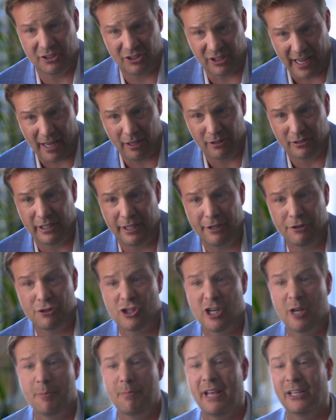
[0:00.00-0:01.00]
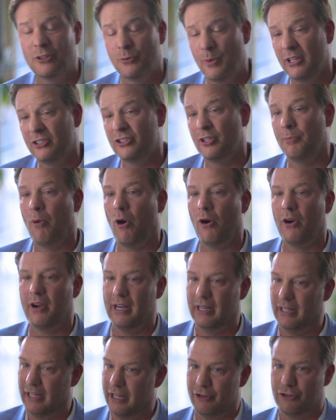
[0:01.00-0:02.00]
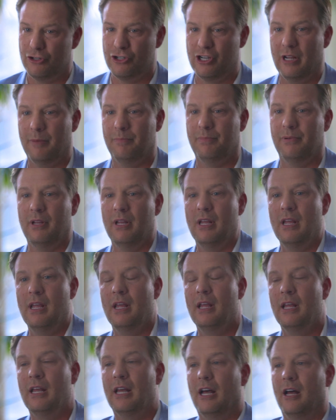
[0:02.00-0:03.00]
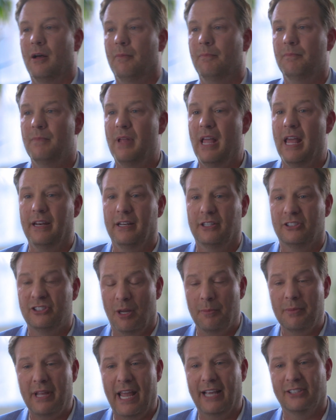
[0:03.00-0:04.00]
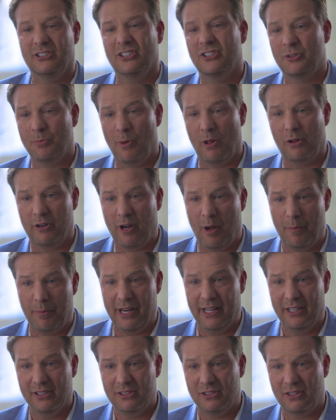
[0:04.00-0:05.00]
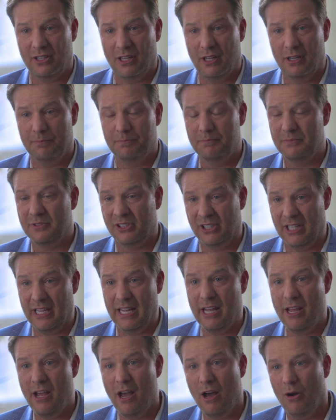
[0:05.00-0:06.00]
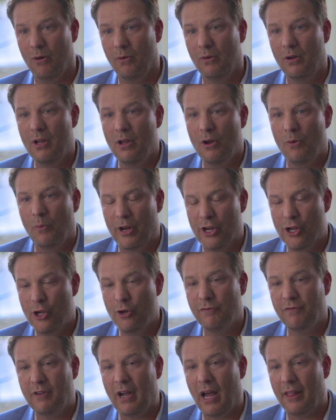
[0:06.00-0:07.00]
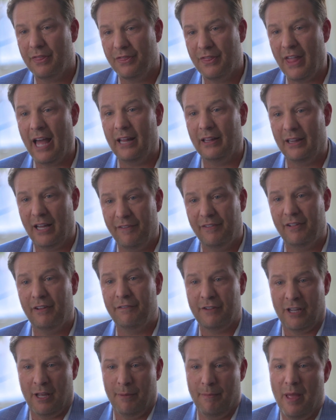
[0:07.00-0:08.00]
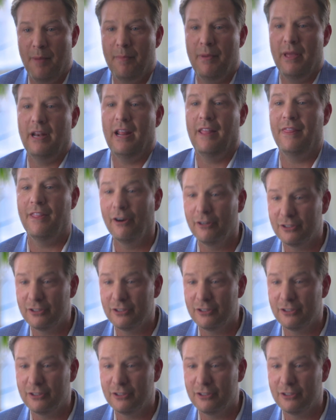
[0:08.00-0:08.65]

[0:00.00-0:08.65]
the sales leadership as well as the marketing leadership. And in some cases, smaller companies, the CEO. When you've got that level of commitment and